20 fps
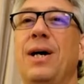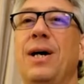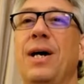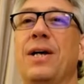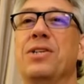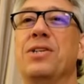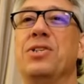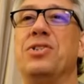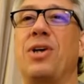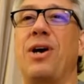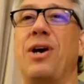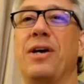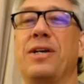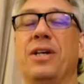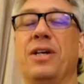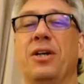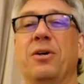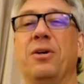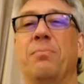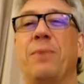And he's
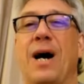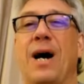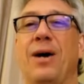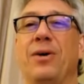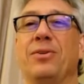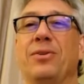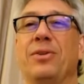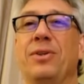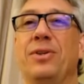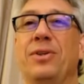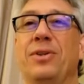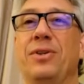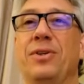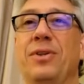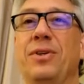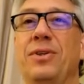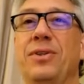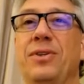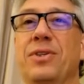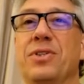talking about
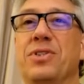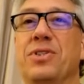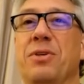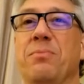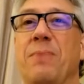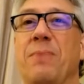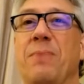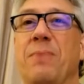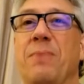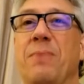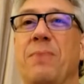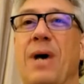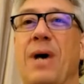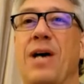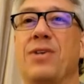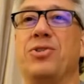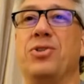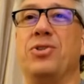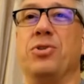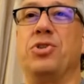the Zen
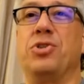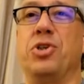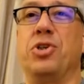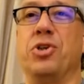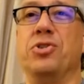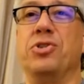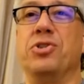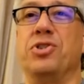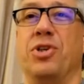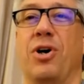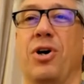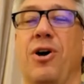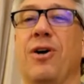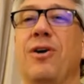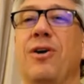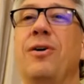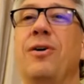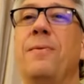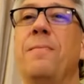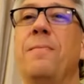master Chun Song,